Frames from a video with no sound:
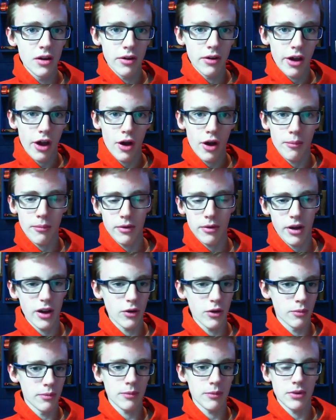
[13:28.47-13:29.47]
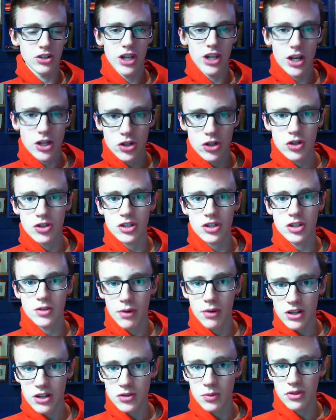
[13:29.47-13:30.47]
um, how make my textures and
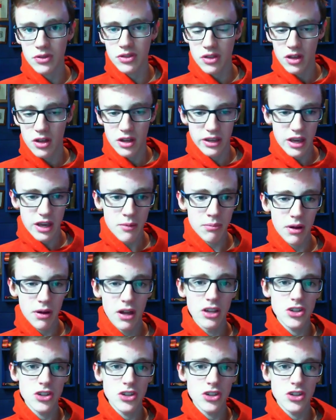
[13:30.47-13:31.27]
sprites with GIMP,